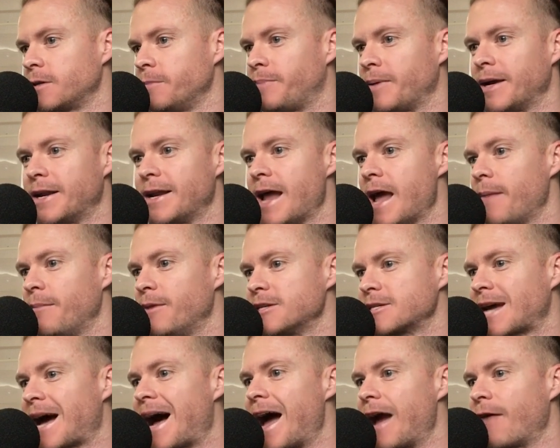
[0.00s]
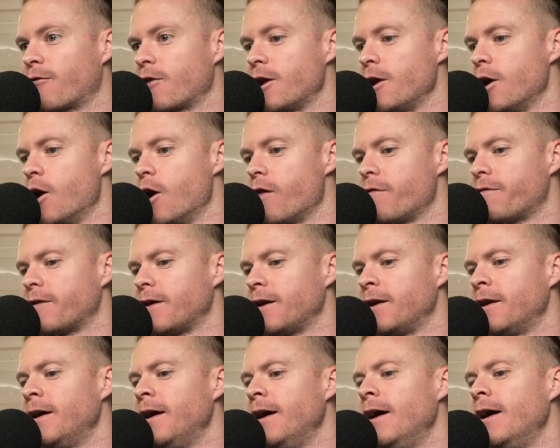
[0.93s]
The big name is Kyrie
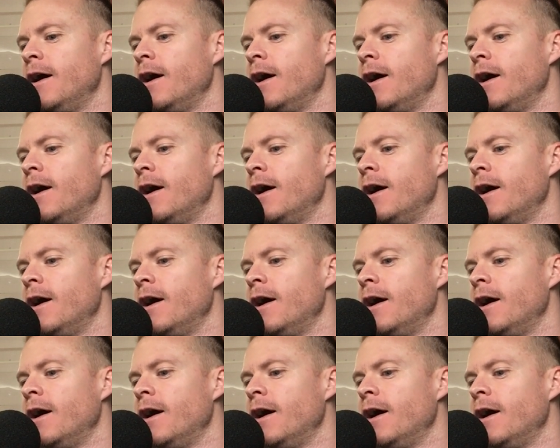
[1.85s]
Irving.